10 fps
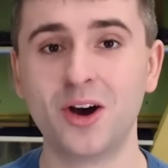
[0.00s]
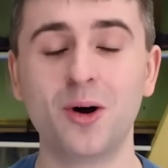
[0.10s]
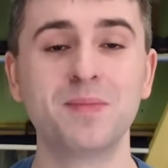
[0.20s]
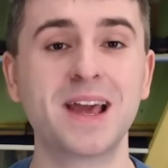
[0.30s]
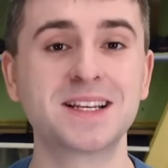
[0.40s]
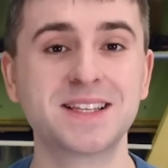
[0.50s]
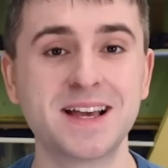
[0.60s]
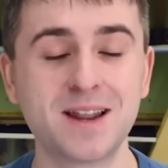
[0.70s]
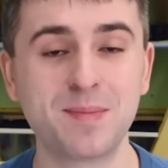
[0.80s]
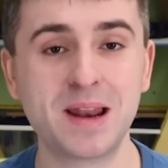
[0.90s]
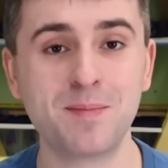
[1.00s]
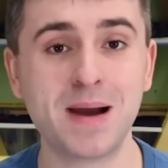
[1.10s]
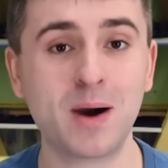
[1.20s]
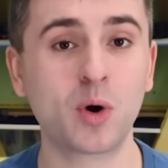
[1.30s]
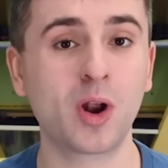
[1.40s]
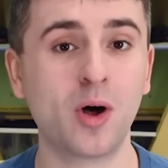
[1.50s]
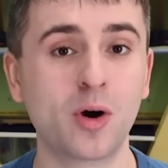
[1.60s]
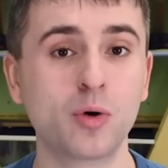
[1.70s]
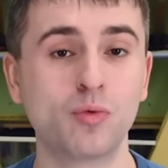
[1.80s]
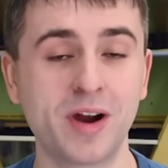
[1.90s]
Up next then, a bit about
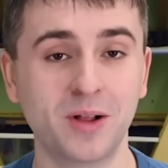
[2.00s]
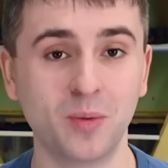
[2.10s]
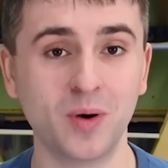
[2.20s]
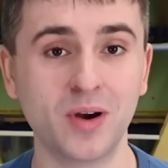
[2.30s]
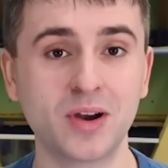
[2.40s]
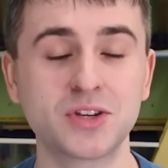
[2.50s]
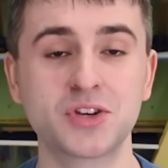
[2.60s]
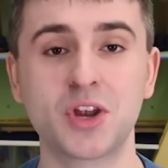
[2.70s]
Clark Railworks.